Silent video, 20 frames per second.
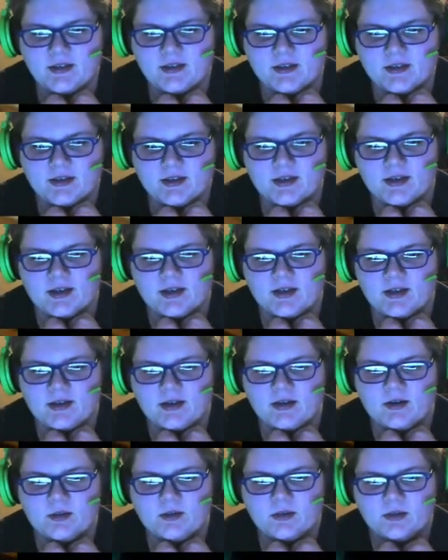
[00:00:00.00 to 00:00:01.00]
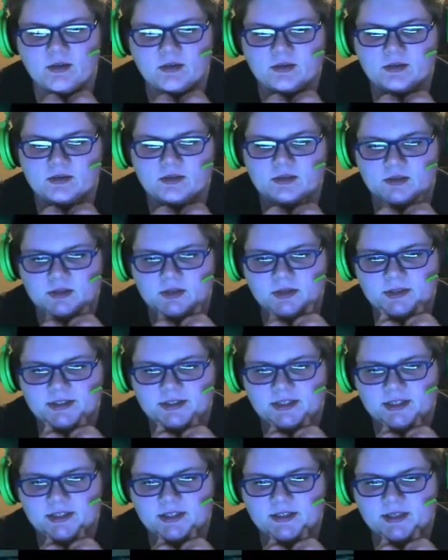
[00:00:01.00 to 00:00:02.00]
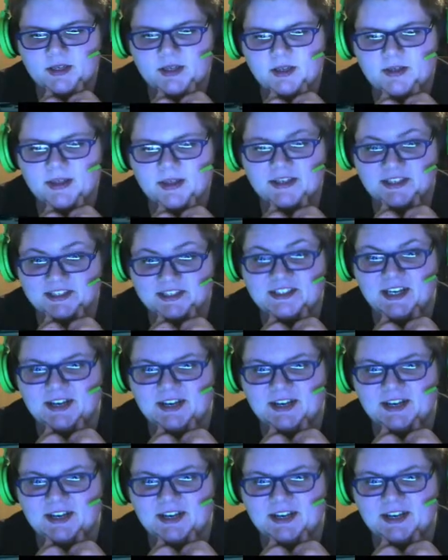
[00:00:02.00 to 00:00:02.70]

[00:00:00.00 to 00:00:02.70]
who's this? That's the center,